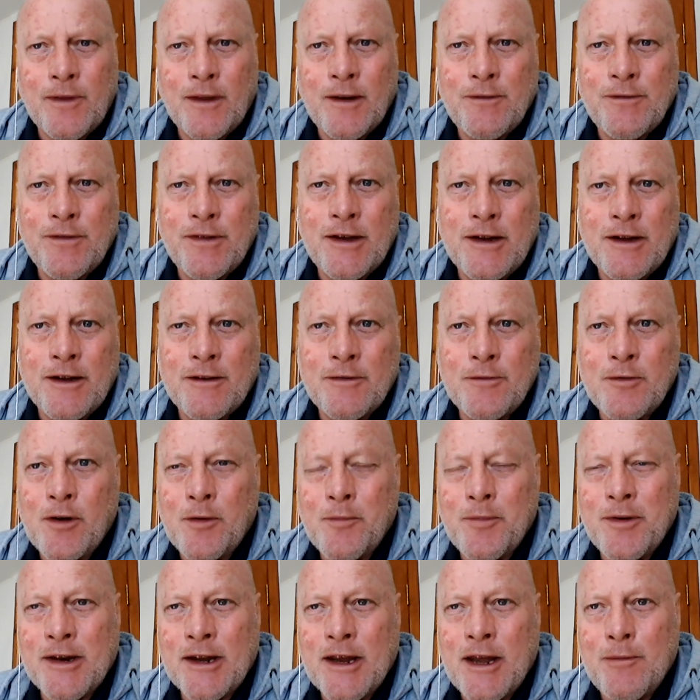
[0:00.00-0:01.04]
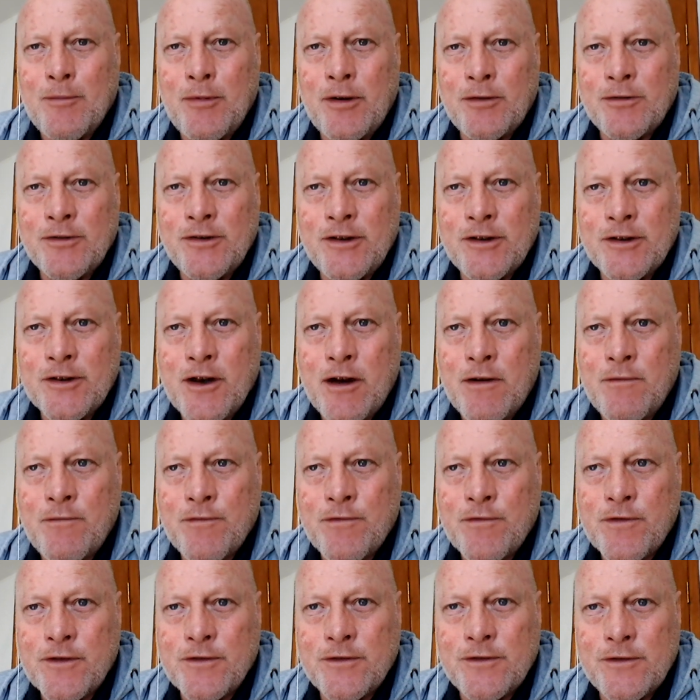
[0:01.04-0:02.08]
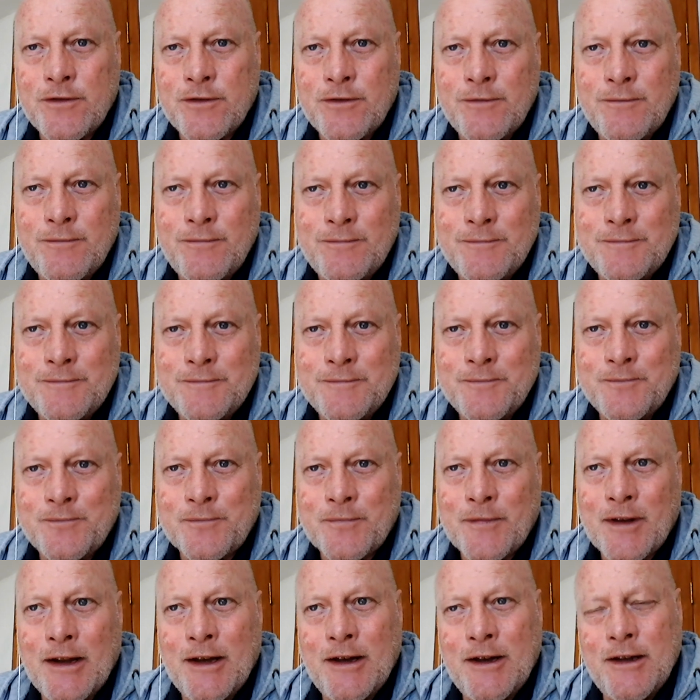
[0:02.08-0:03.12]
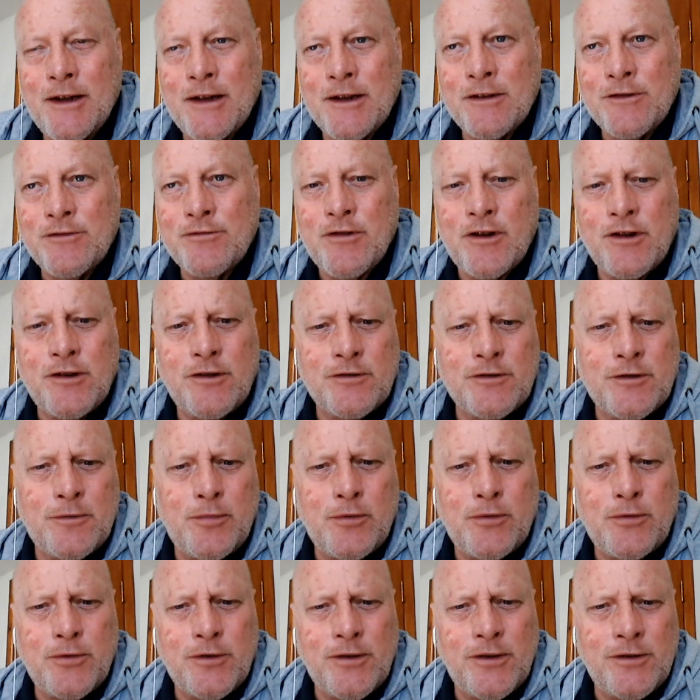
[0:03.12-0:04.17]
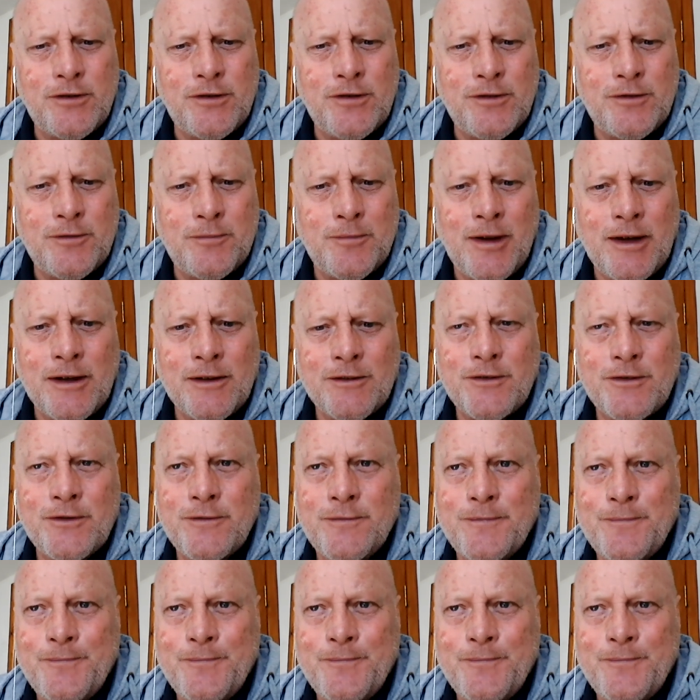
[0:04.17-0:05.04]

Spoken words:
I think you'd like me to come along to your conference. Try not to bore you too much.